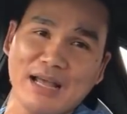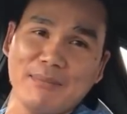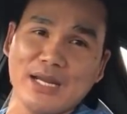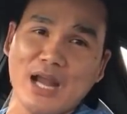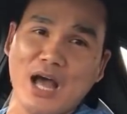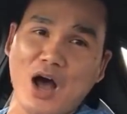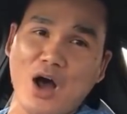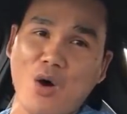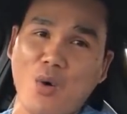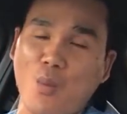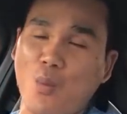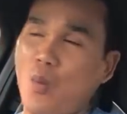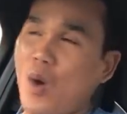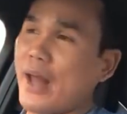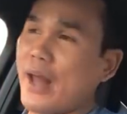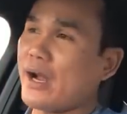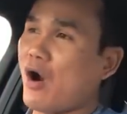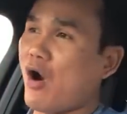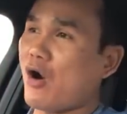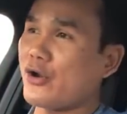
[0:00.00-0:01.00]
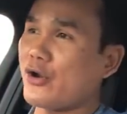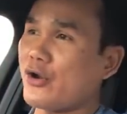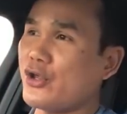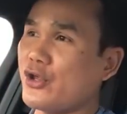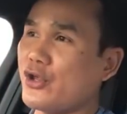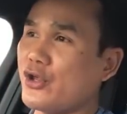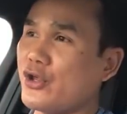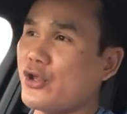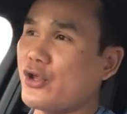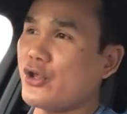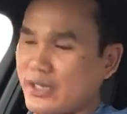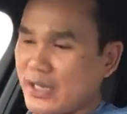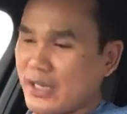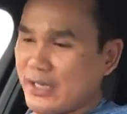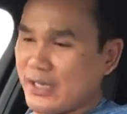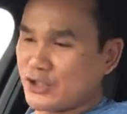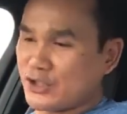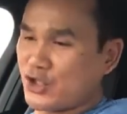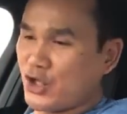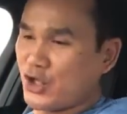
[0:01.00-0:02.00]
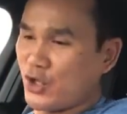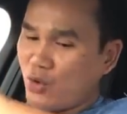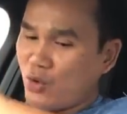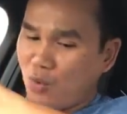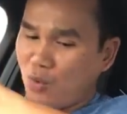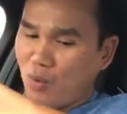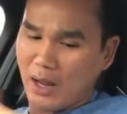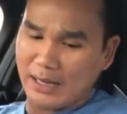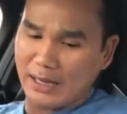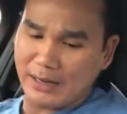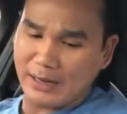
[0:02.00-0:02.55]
Let me know, what are you looking to,